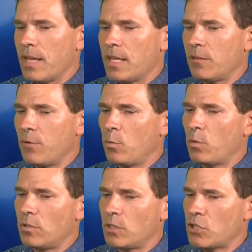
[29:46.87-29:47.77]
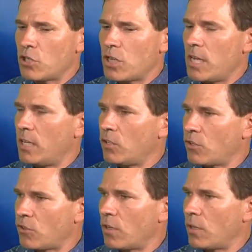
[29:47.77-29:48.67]
if you're willing to
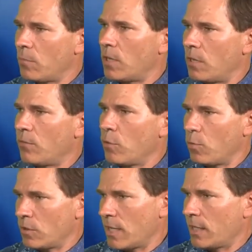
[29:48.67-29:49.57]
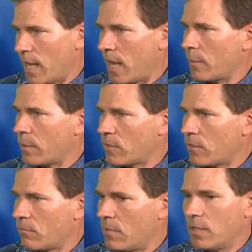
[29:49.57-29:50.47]
change some of your daily
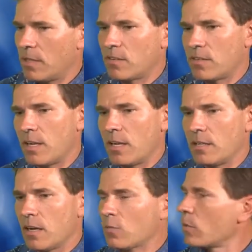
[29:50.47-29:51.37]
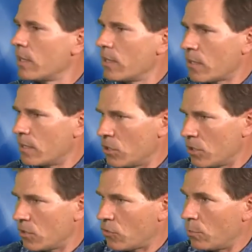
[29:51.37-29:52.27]
habits, that say not run the air
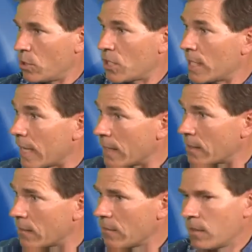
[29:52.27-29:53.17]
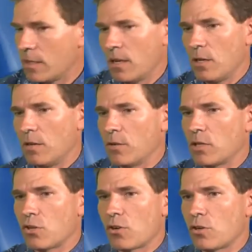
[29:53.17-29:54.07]
conditioning so much at night. If you're
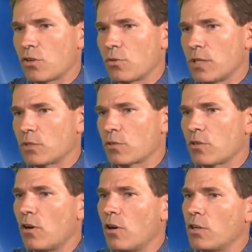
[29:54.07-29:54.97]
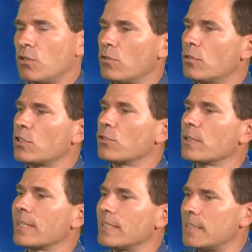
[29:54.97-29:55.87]
going to charge your electric car, you do it
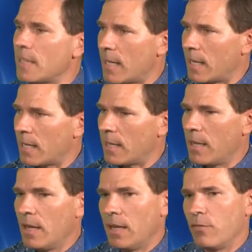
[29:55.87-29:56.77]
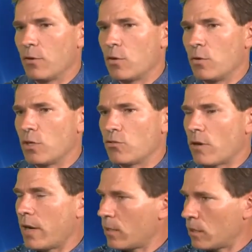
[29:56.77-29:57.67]
during the day. If you're going to
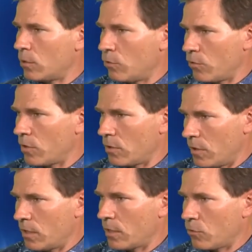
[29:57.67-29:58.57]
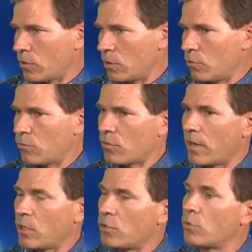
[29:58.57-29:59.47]
dry your clothes in the electric clothes
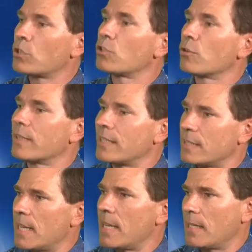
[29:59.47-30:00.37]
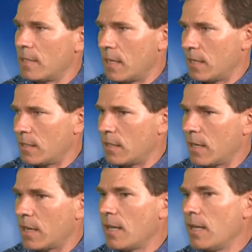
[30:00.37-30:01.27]
dryer, you do it during the day, not at
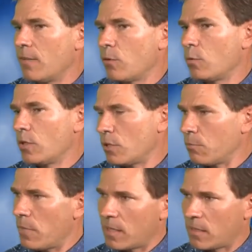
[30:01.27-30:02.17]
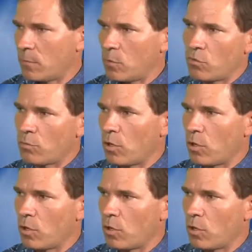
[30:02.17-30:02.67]
night. If you're willing to make some of those